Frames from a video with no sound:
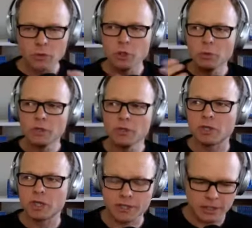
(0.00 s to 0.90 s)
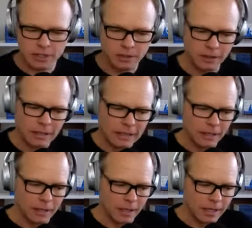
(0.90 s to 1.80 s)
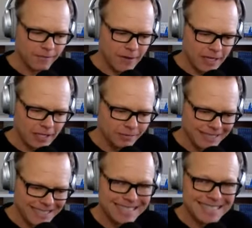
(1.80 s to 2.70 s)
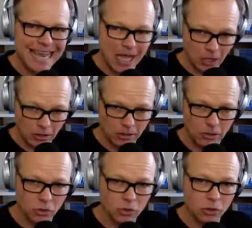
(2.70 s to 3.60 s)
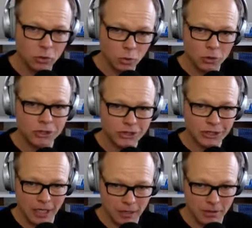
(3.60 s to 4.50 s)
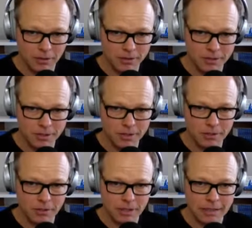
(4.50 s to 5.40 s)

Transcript: you and Justin effectively sell your shares